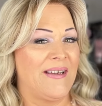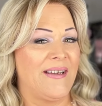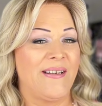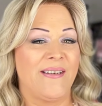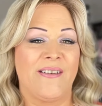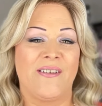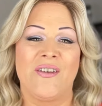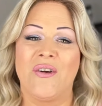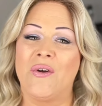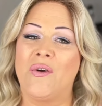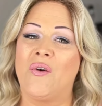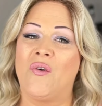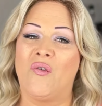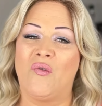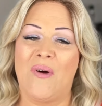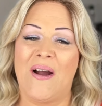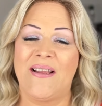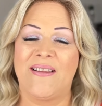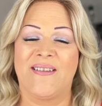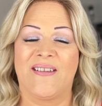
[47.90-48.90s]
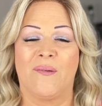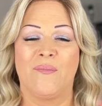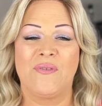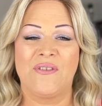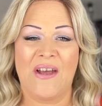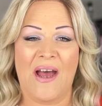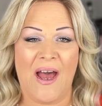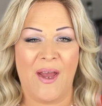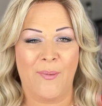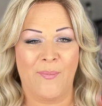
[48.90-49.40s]
it took quite some
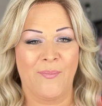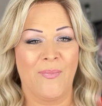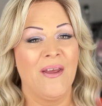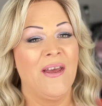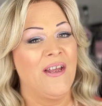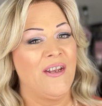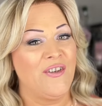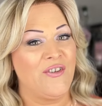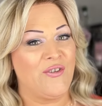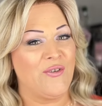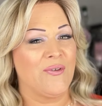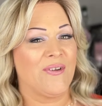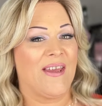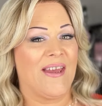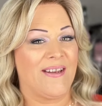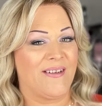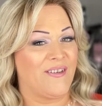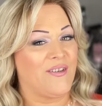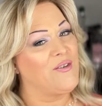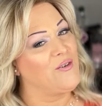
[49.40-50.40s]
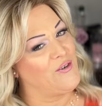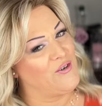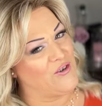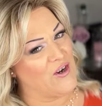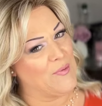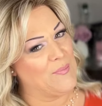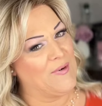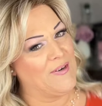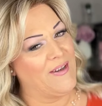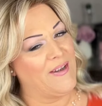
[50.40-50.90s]
time to get to
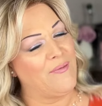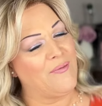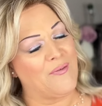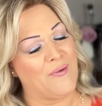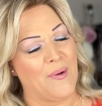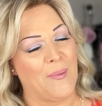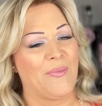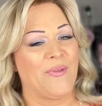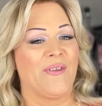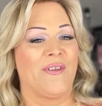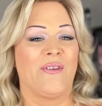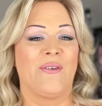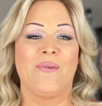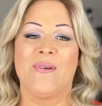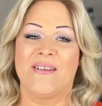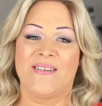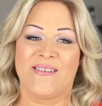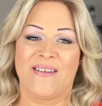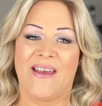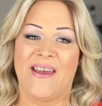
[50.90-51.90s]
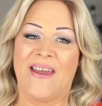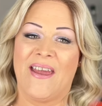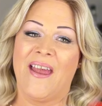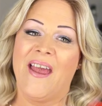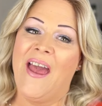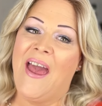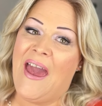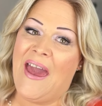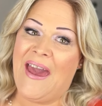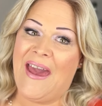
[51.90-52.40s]
Germany from the USA
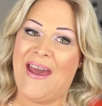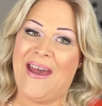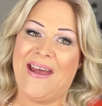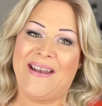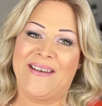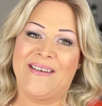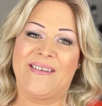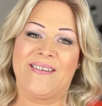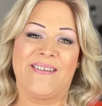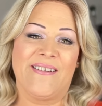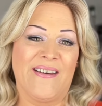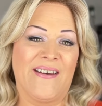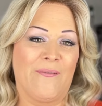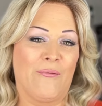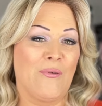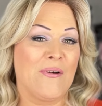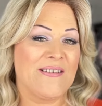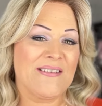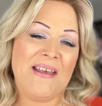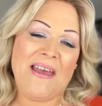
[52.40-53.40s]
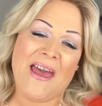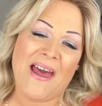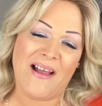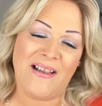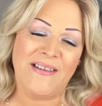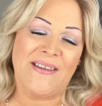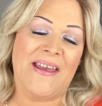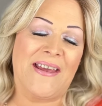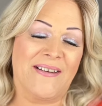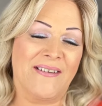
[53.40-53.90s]
and was
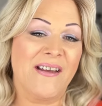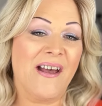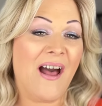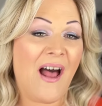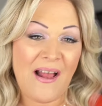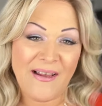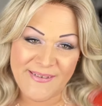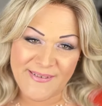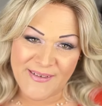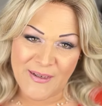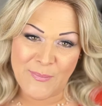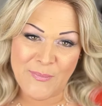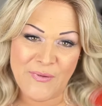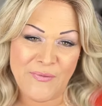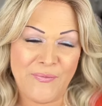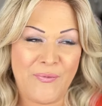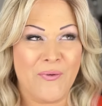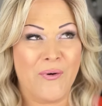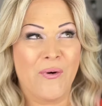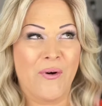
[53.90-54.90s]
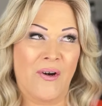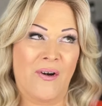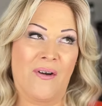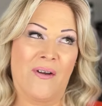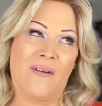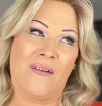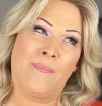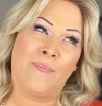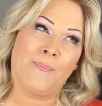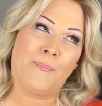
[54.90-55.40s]
held at customs for
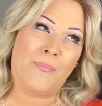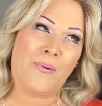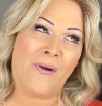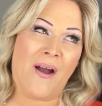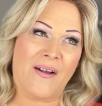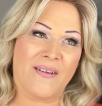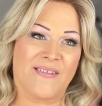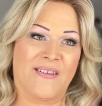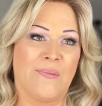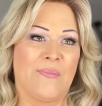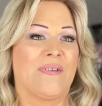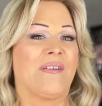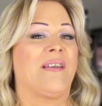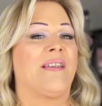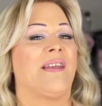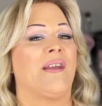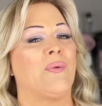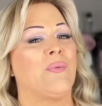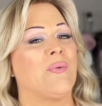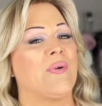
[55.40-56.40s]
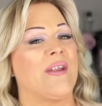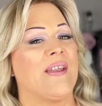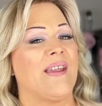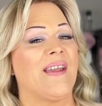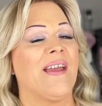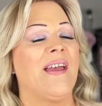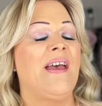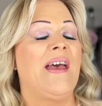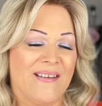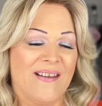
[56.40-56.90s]
approximately a
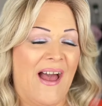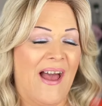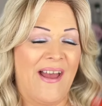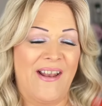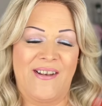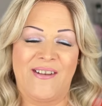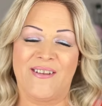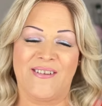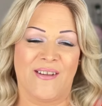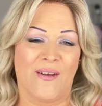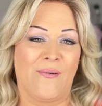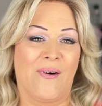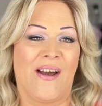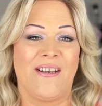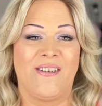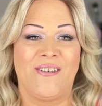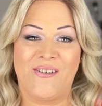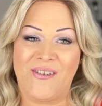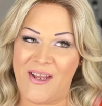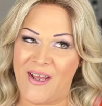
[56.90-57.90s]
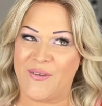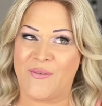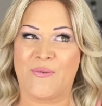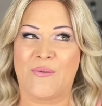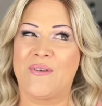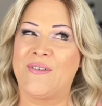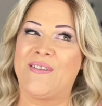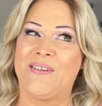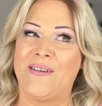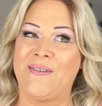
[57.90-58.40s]
week. And so I just
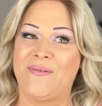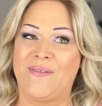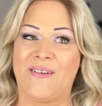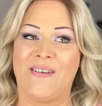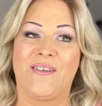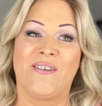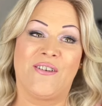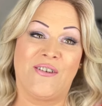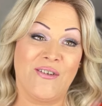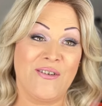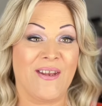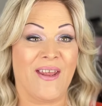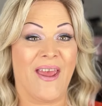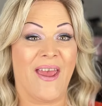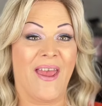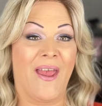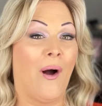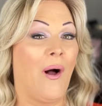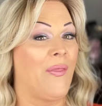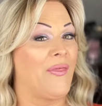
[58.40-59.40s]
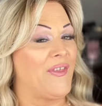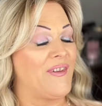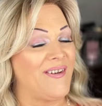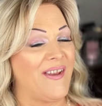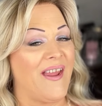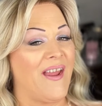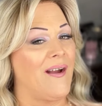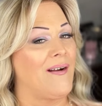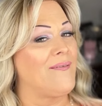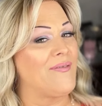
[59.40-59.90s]
received it today on the
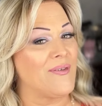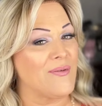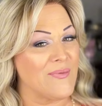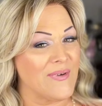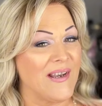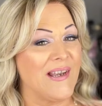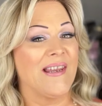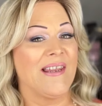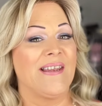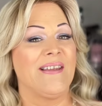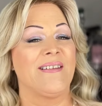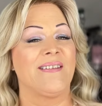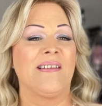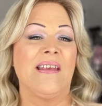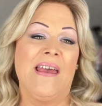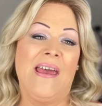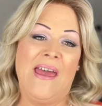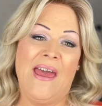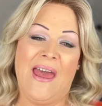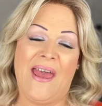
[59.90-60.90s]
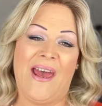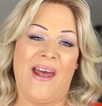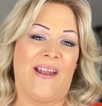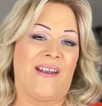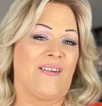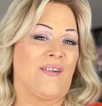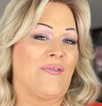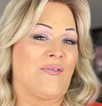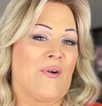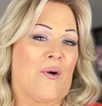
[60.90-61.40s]
day of the release and of